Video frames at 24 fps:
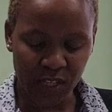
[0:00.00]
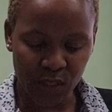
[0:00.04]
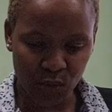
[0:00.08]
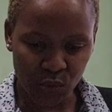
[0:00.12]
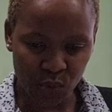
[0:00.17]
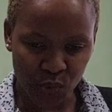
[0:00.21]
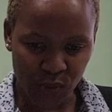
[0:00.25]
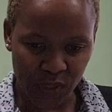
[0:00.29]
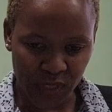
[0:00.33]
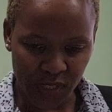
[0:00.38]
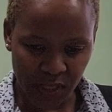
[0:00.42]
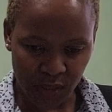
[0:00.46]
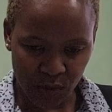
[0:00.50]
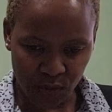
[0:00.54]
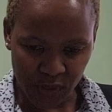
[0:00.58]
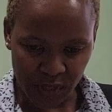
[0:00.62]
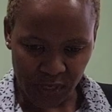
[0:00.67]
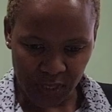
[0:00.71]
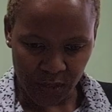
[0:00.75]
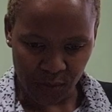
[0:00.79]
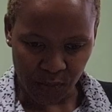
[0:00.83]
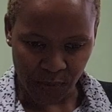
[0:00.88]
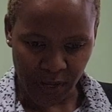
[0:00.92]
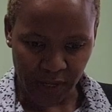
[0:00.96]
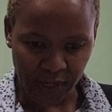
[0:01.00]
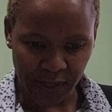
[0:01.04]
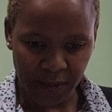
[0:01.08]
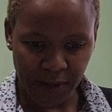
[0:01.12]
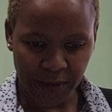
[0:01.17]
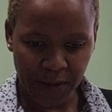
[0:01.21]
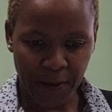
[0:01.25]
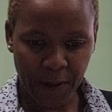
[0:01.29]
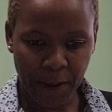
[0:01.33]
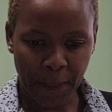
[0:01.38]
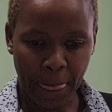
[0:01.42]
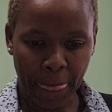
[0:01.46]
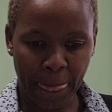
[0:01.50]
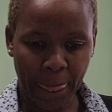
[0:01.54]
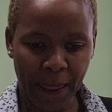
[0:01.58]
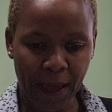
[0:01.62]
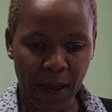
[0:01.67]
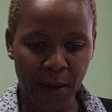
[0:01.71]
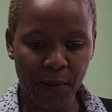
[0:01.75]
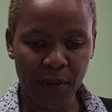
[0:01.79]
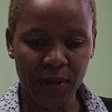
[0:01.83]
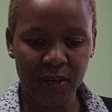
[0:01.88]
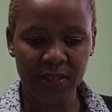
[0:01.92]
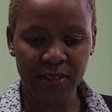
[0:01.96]
2021.
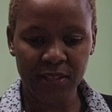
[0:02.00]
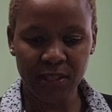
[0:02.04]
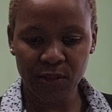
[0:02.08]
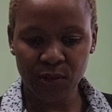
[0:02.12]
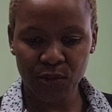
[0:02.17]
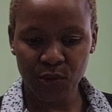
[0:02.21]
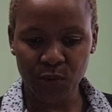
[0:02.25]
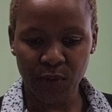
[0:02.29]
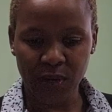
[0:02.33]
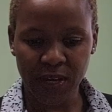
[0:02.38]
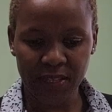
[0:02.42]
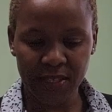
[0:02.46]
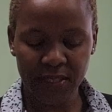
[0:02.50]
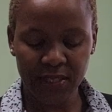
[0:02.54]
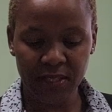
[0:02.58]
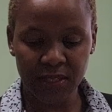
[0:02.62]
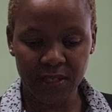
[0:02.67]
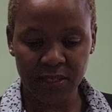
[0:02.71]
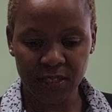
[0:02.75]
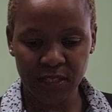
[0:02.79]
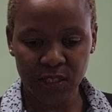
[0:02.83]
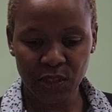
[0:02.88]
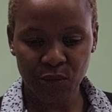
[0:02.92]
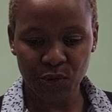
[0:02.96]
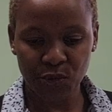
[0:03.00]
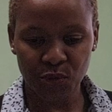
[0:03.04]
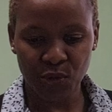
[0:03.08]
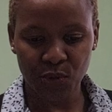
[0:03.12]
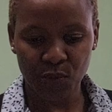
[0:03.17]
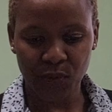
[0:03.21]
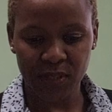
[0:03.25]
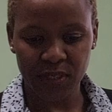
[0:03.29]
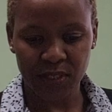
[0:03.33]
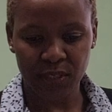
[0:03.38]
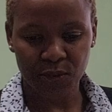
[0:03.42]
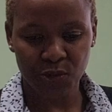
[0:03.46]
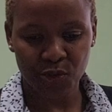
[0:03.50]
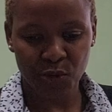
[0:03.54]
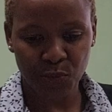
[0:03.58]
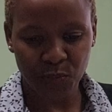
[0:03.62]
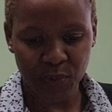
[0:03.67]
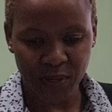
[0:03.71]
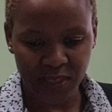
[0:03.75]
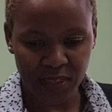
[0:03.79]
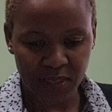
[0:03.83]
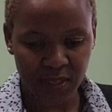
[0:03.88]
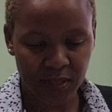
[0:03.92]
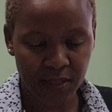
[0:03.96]
Our debt to asset ratio was
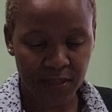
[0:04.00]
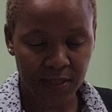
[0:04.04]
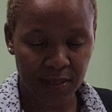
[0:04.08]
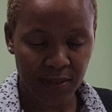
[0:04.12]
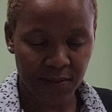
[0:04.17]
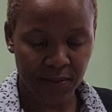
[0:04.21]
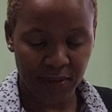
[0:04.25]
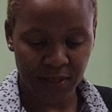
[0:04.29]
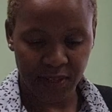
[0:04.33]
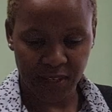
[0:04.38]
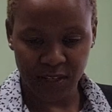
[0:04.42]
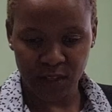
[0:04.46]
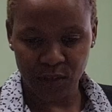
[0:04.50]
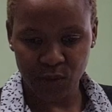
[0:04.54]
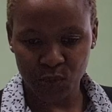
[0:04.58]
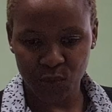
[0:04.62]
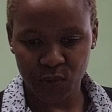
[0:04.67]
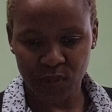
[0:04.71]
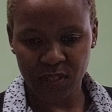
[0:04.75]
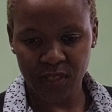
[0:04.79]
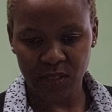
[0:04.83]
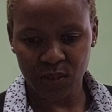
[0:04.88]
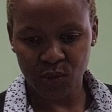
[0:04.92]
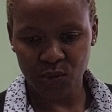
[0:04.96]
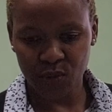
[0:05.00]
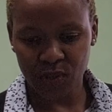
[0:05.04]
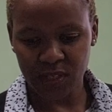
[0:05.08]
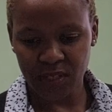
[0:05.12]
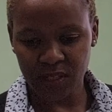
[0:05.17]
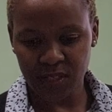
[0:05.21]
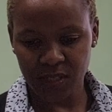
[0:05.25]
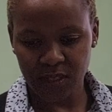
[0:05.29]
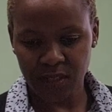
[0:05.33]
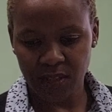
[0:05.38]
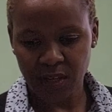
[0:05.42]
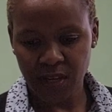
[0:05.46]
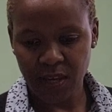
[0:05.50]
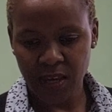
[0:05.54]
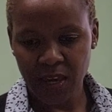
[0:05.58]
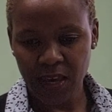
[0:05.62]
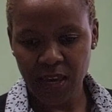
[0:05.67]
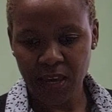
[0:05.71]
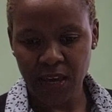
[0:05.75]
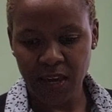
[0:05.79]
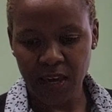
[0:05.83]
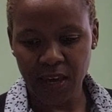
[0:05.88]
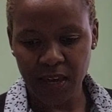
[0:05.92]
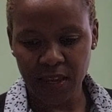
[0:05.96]
0.37 in 2020,
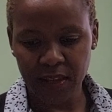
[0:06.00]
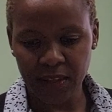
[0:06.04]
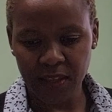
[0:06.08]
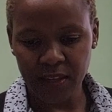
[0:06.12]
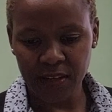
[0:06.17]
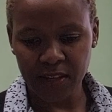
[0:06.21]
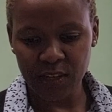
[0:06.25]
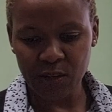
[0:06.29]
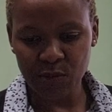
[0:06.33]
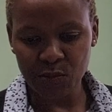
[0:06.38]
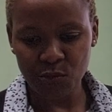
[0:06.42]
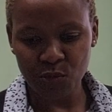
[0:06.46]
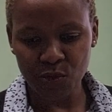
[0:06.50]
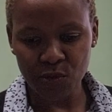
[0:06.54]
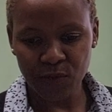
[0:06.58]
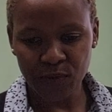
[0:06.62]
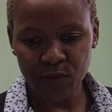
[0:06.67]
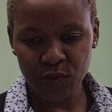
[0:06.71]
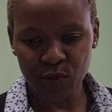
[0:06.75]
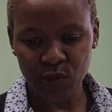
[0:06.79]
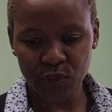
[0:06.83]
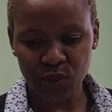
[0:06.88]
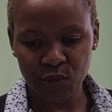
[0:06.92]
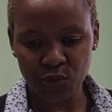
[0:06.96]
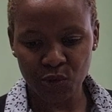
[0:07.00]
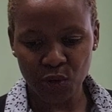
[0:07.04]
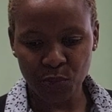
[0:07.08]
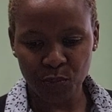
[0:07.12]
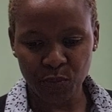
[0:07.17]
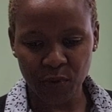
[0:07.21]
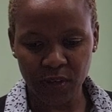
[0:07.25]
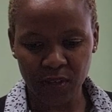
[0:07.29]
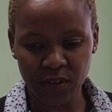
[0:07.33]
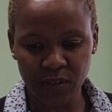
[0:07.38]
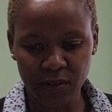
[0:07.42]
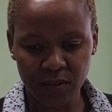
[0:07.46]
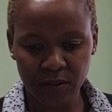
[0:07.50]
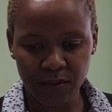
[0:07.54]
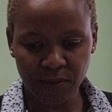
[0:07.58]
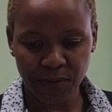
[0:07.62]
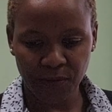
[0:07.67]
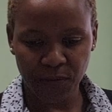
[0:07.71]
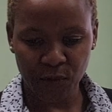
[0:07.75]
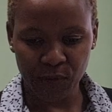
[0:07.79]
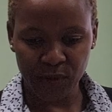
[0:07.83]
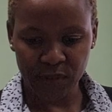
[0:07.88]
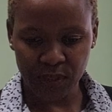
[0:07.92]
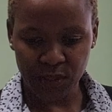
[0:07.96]
and then it moved to
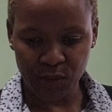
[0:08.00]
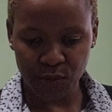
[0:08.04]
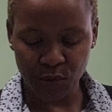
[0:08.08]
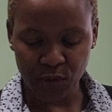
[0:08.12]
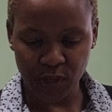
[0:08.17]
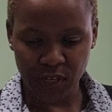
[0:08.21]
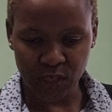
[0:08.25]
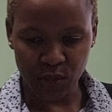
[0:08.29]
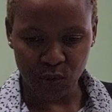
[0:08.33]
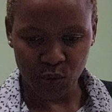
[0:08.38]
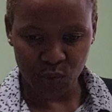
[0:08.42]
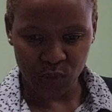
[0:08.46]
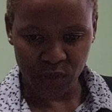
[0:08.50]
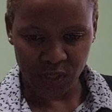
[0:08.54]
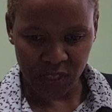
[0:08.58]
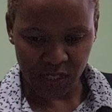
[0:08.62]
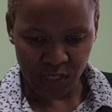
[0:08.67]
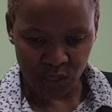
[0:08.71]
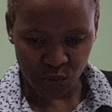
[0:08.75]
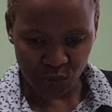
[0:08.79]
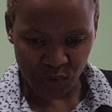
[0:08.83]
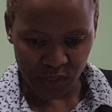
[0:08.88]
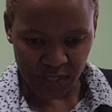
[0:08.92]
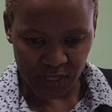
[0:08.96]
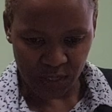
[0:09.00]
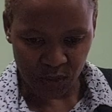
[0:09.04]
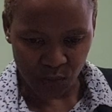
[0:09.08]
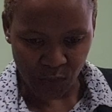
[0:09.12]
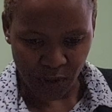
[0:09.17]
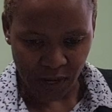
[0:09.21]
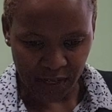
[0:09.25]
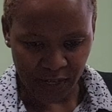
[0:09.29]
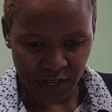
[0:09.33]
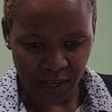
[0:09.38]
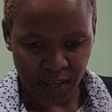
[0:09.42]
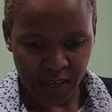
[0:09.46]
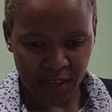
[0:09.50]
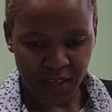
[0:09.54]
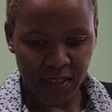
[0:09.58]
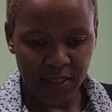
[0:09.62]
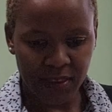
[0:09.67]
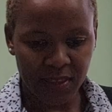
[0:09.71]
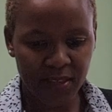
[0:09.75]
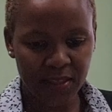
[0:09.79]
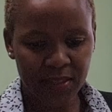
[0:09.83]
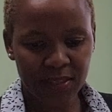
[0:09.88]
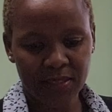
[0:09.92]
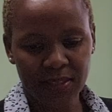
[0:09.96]
0.40 in 2021.
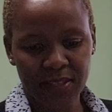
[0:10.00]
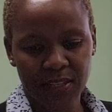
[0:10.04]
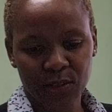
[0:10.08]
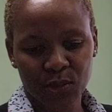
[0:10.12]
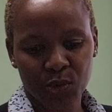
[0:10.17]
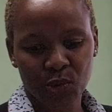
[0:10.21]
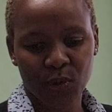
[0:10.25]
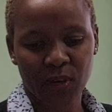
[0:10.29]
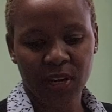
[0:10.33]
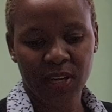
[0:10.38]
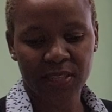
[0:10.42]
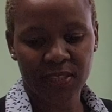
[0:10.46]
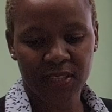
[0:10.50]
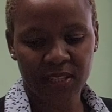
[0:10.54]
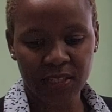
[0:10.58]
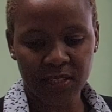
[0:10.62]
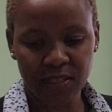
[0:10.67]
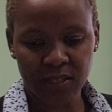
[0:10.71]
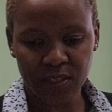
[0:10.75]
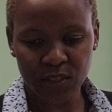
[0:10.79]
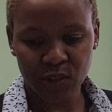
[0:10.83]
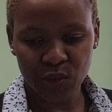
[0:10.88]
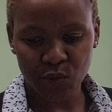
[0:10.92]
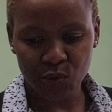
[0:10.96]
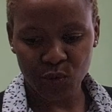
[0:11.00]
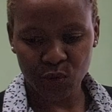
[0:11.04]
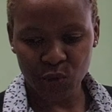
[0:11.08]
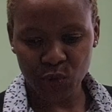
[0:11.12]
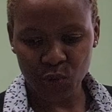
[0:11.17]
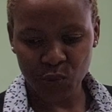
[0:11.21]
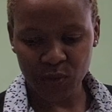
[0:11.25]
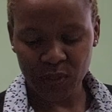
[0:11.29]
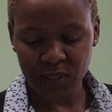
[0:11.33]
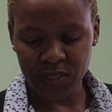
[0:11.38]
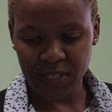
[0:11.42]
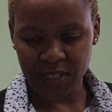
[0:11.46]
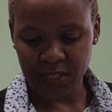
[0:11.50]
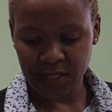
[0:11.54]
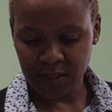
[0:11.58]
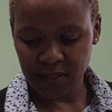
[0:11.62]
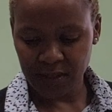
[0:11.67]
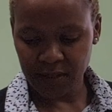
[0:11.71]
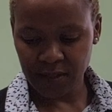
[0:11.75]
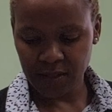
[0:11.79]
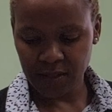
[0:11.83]
This debt to asset ratio shows that